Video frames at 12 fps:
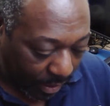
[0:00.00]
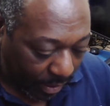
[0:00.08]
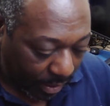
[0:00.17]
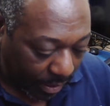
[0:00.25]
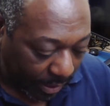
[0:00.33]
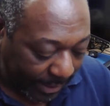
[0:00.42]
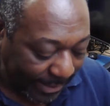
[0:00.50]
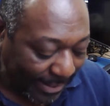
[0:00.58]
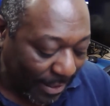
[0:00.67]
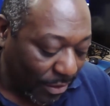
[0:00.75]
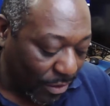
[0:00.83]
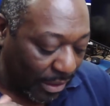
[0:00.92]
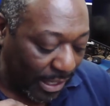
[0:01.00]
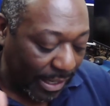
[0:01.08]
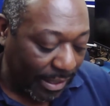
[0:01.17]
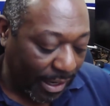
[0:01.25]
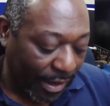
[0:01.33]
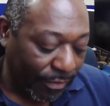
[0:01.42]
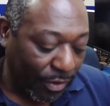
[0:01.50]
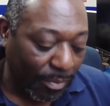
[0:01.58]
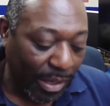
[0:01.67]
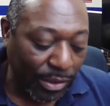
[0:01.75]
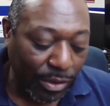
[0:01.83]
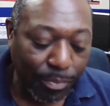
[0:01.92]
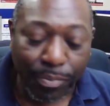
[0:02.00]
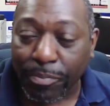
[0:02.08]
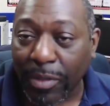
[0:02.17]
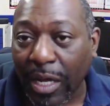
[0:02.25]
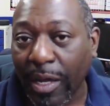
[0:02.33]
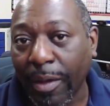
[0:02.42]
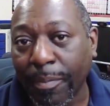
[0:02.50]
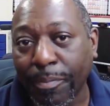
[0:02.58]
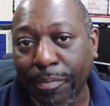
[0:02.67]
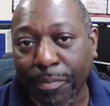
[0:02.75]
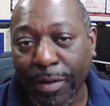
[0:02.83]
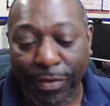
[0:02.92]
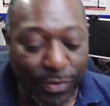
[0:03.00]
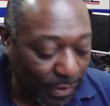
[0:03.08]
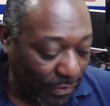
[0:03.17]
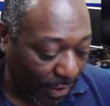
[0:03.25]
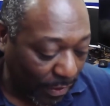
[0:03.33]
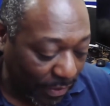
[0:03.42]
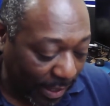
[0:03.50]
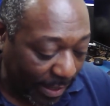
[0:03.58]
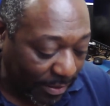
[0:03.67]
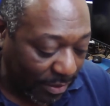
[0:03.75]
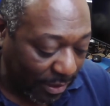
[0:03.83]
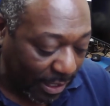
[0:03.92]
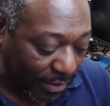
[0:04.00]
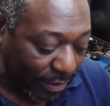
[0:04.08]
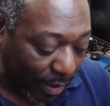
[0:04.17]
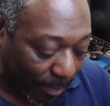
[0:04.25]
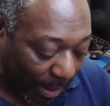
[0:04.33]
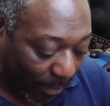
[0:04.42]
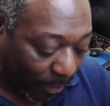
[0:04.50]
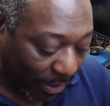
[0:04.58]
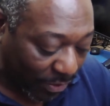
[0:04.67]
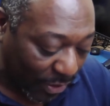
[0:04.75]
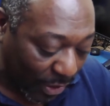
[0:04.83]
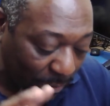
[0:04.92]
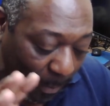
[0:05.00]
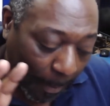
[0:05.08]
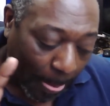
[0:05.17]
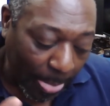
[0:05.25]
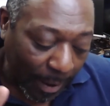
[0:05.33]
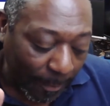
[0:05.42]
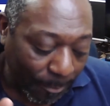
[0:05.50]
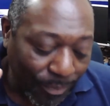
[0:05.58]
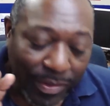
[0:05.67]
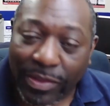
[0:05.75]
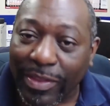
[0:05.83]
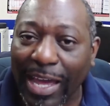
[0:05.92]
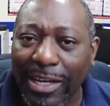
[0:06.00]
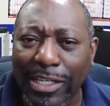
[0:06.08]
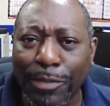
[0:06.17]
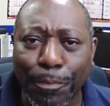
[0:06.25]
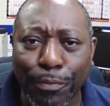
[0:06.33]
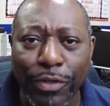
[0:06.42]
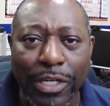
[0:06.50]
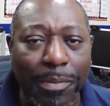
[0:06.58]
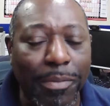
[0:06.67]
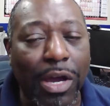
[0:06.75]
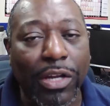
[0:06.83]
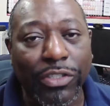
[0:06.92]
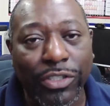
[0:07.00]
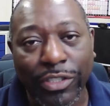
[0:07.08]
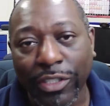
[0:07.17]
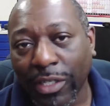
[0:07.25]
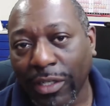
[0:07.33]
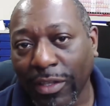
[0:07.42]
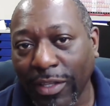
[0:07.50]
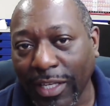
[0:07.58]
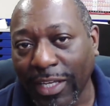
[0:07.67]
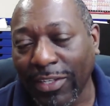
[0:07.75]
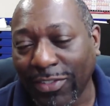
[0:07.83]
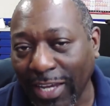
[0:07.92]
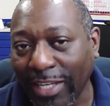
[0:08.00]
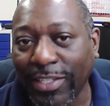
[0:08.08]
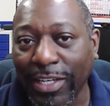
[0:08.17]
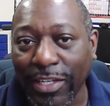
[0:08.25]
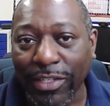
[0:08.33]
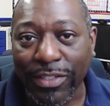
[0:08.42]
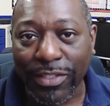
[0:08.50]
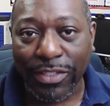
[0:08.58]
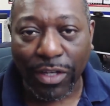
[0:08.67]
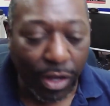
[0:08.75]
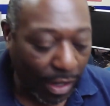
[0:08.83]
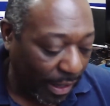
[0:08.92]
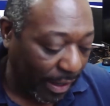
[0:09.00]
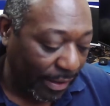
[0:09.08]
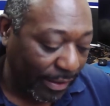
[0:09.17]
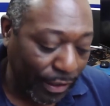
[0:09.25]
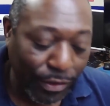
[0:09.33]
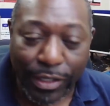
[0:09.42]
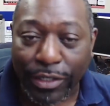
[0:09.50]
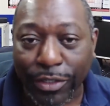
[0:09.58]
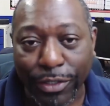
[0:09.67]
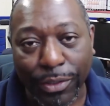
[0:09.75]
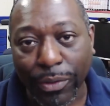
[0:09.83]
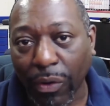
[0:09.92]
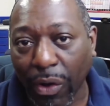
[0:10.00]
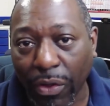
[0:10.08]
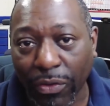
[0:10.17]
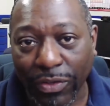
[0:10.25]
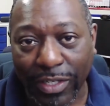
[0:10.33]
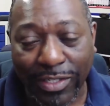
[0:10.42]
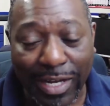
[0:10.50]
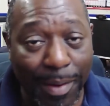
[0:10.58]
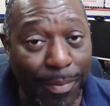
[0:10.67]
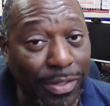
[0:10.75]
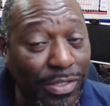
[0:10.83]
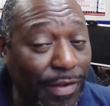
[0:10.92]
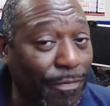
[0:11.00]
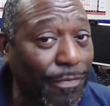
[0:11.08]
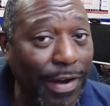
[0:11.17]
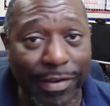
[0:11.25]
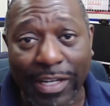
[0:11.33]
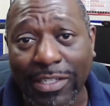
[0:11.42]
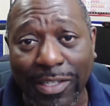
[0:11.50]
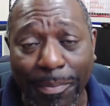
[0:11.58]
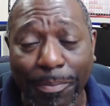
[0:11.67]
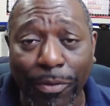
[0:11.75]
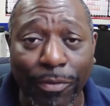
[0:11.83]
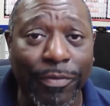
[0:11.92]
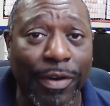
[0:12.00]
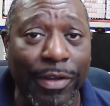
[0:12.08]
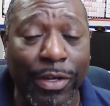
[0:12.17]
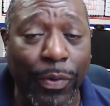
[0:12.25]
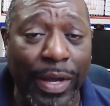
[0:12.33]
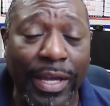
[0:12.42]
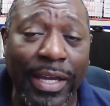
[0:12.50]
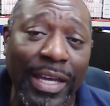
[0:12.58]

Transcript: Okay, so then I've got my little privacy zone there. So let's go back one. So that is pretty much the settings that you need to do on these cameras. They're very simple, very quick.